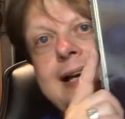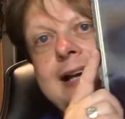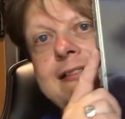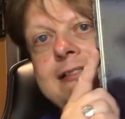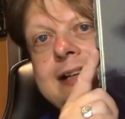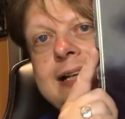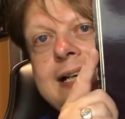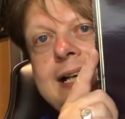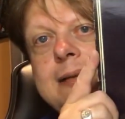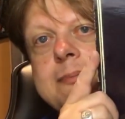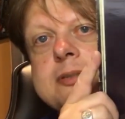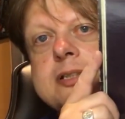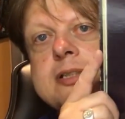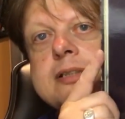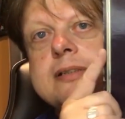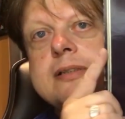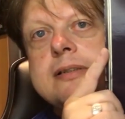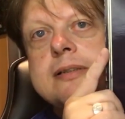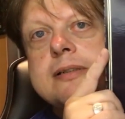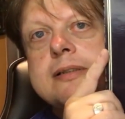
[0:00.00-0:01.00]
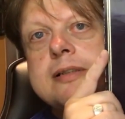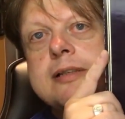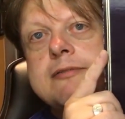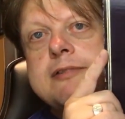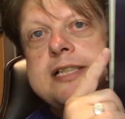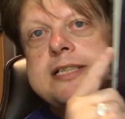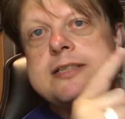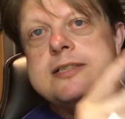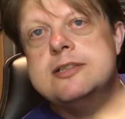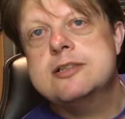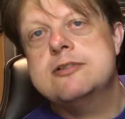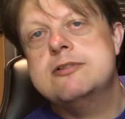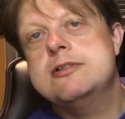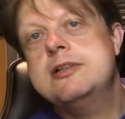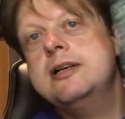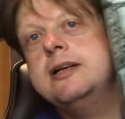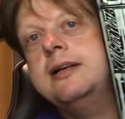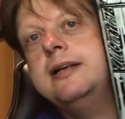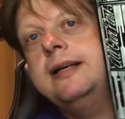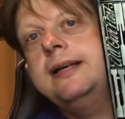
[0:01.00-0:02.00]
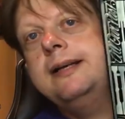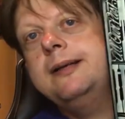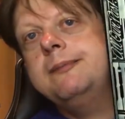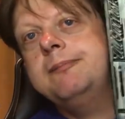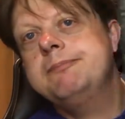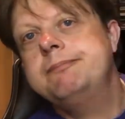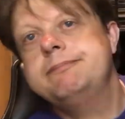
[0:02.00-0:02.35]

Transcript: Eric Clapton, No Reason to Cry.